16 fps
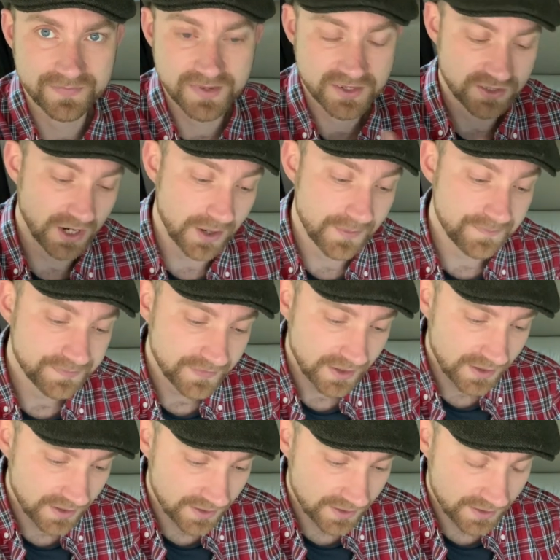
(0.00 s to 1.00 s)
So,
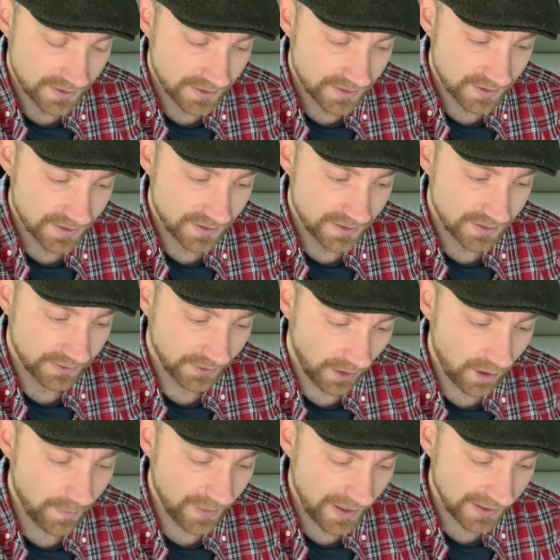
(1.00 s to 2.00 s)

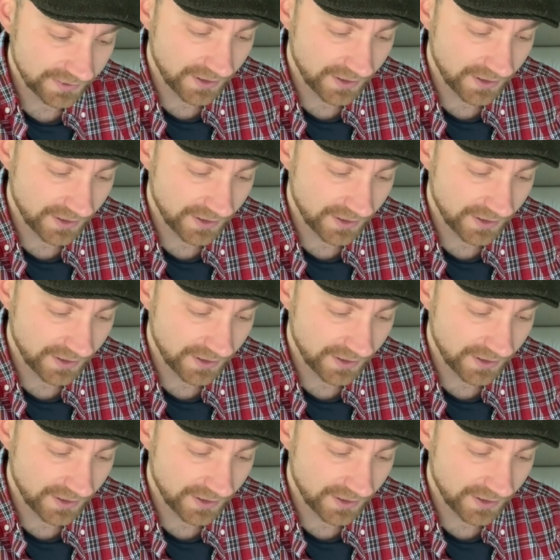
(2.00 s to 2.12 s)
not a bad